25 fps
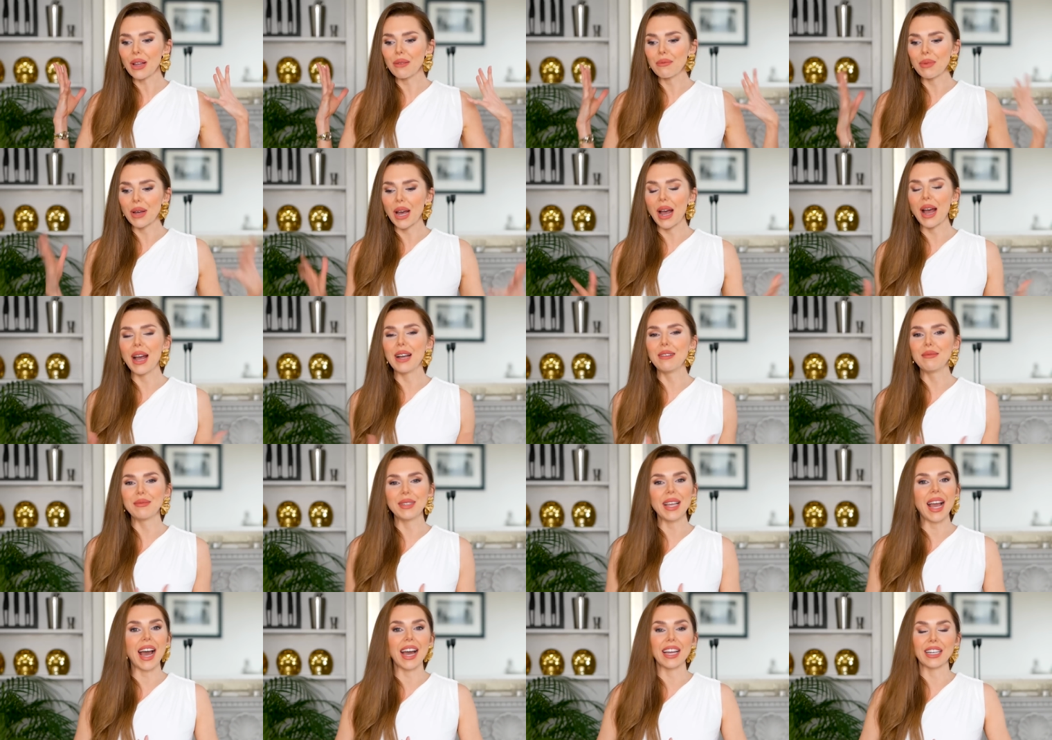But
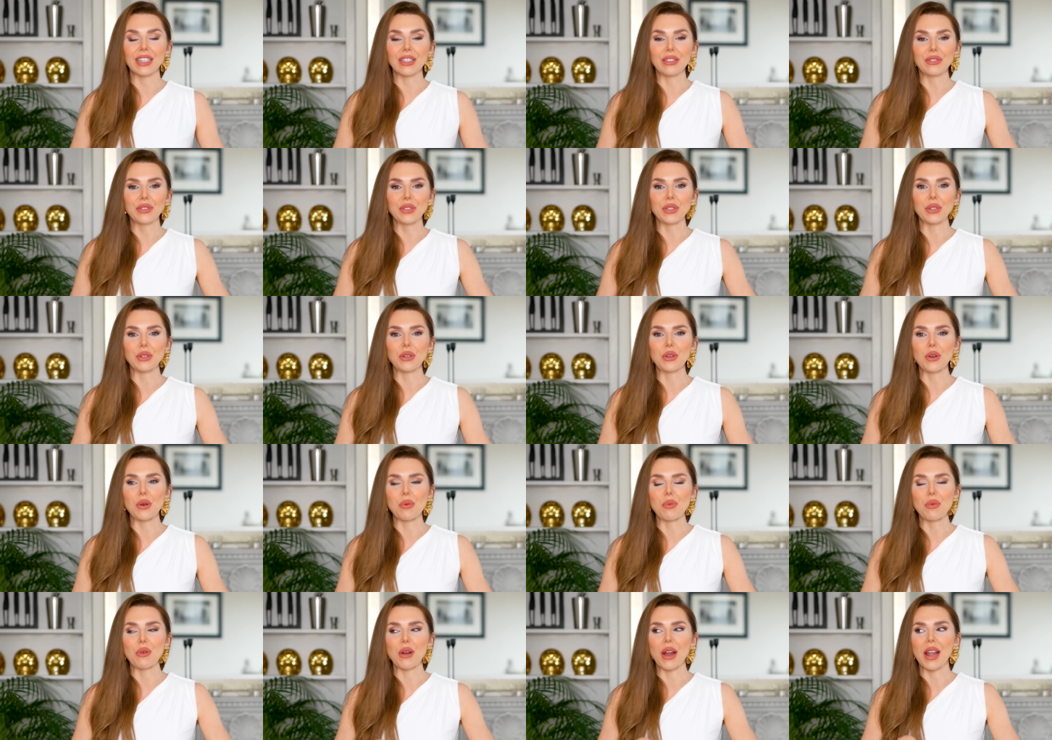yeah, I'd love
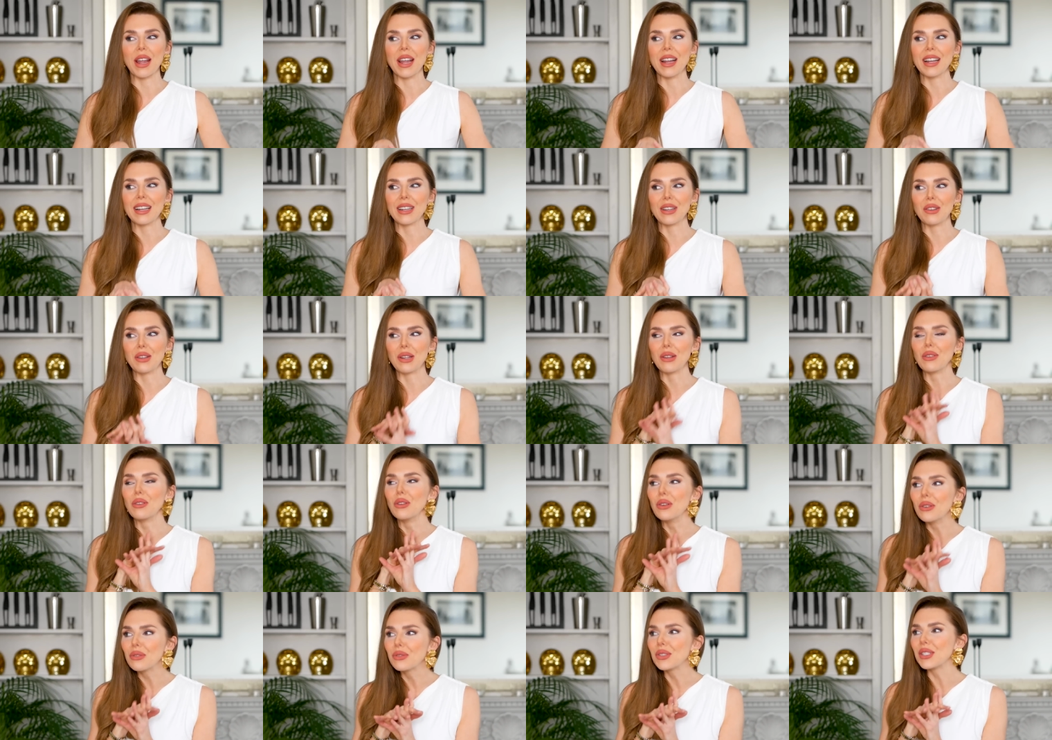
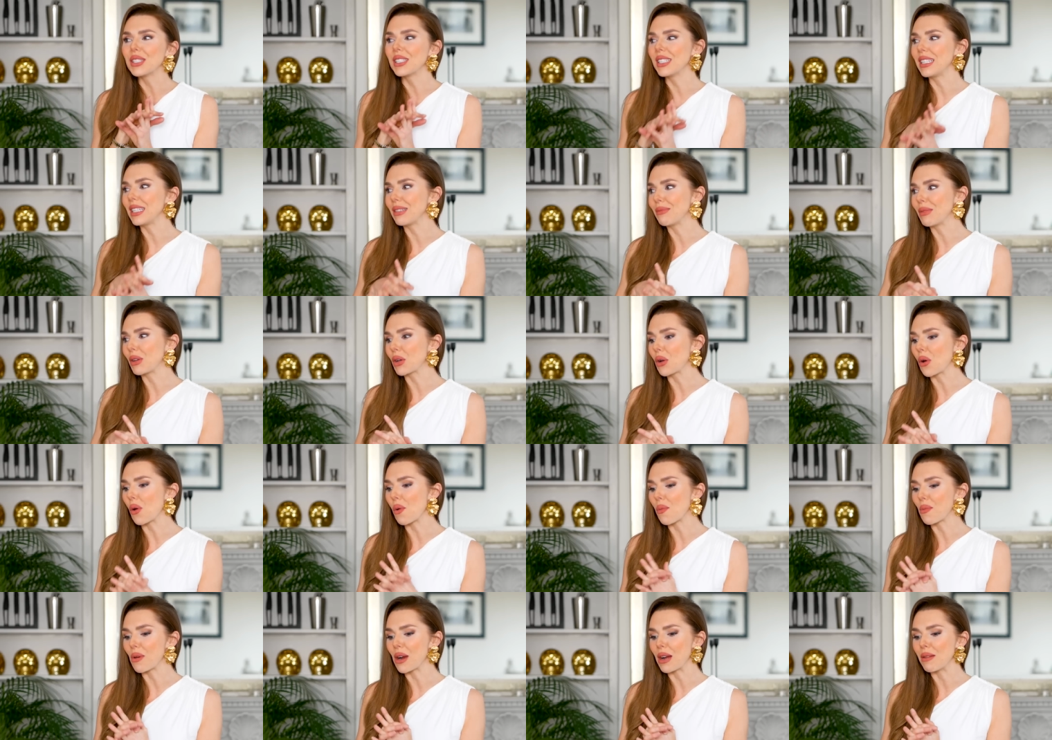to see them
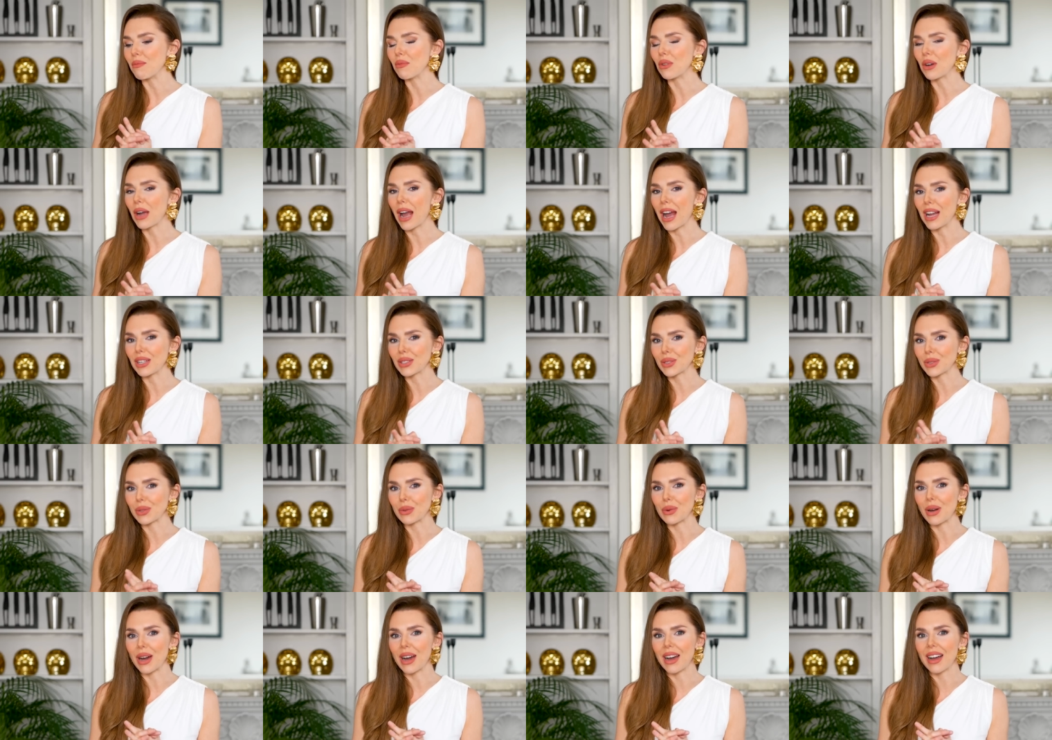incorporate more
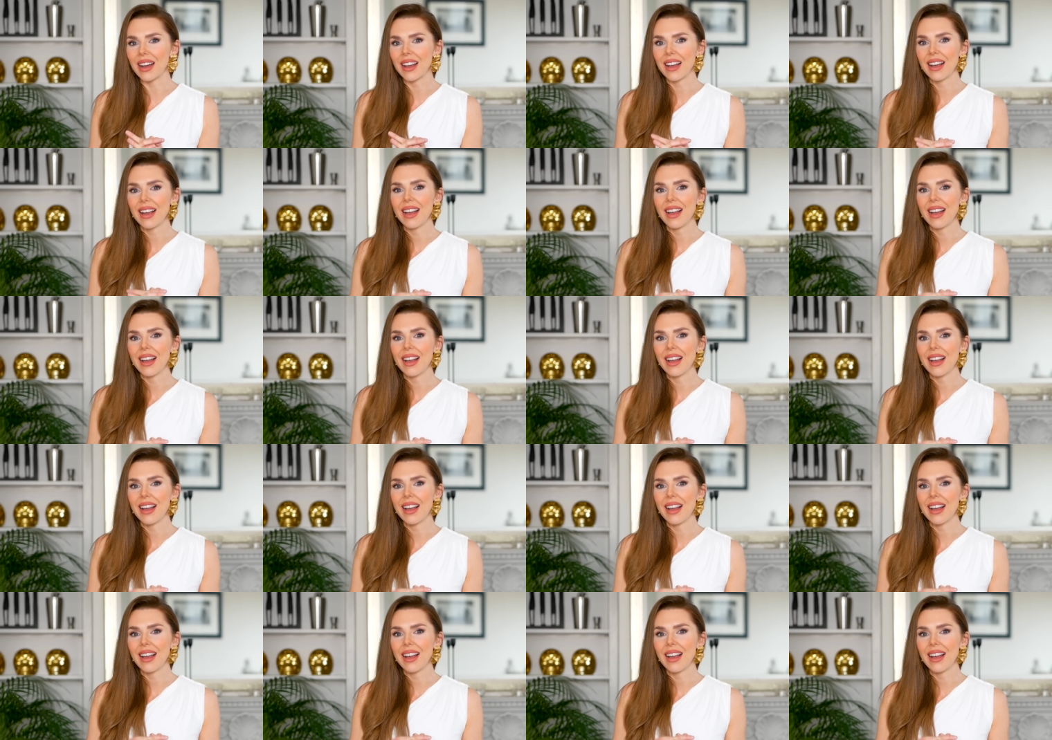casual wear.